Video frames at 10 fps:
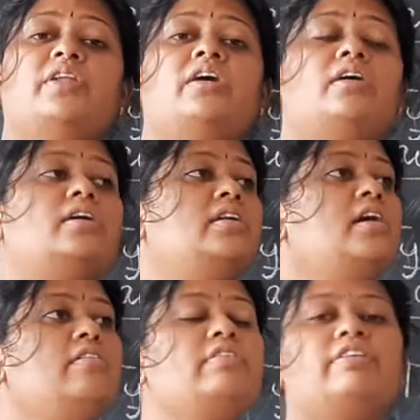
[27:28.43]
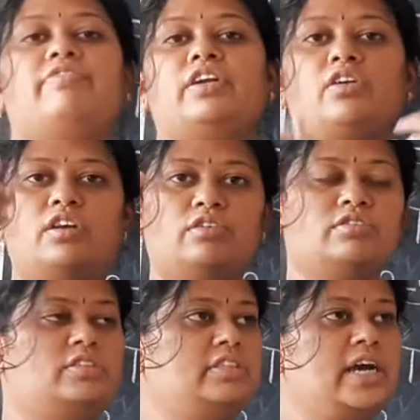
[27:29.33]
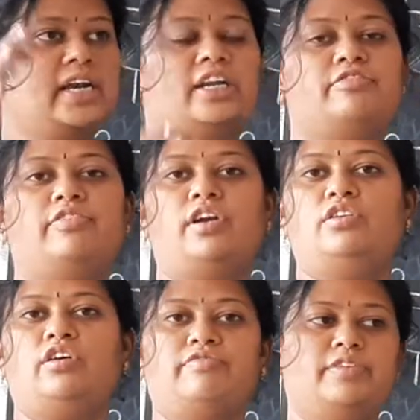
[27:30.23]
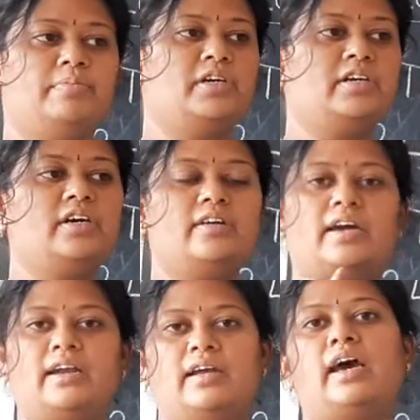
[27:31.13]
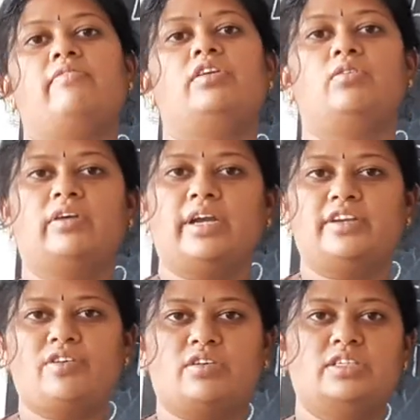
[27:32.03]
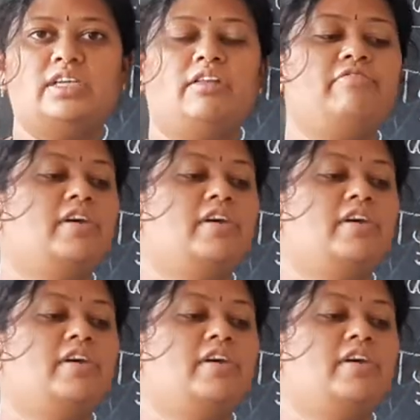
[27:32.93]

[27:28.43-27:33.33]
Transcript: Now, if at all you stand in front of the mirror and have a look at yourself,